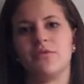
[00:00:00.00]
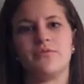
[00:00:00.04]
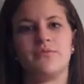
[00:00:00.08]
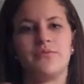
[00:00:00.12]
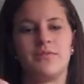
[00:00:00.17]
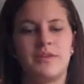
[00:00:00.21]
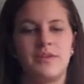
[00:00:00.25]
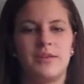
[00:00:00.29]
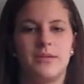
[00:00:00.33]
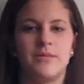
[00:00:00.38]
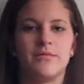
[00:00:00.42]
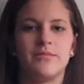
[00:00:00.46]

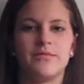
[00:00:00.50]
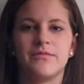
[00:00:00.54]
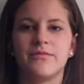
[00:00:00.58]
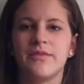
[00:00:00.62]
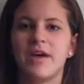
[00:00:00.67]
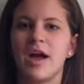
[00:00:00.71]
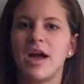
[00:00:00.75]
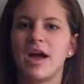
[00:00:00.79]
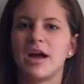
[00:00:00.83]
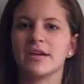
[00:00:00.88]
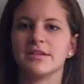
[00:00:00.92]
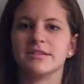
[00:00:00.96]
feed them
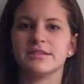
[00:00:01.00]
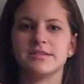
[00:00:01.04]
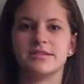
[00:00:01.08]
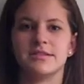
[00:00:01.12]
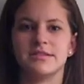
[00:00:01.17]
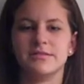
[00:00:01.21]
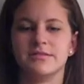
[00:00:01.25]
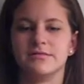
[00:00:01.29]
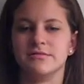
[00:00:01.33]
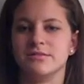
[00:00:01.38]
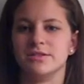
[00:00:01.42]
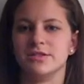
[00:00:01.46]
facts
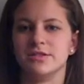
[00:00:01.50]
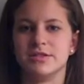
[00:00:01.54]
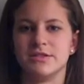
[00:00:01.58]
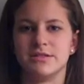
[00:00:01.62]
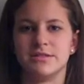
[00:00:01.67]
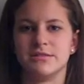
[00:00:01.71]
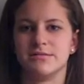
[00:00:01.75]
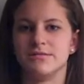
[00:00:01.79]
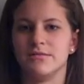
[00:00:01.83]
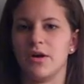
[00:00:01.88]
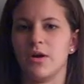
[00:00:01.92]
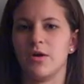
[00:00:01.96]
and
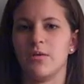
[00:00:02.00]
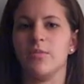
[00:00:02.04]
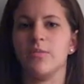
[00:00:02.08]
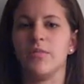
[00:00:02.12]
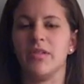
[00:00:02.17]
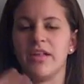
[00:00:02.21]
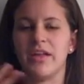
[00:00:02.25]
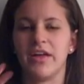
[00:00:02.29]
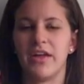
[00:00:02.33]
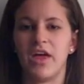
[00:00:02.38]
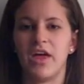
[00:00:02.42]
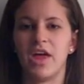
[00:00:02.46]
just are
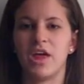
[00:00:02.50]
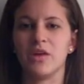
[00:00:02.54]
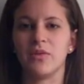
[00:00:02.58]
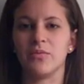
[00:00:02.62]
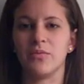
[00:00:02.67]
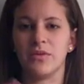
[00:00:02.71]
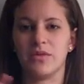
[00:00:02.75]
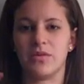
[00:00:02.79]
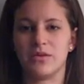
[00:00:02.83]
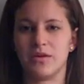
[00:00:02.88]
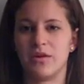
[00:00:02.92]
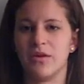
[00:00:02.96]
bland
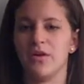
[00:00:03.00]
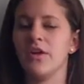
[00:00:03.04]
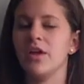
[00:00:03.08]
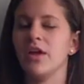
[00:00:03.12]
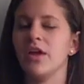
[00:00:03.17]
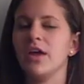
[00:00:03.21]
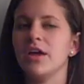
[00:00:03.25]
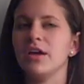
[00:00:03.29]
with their...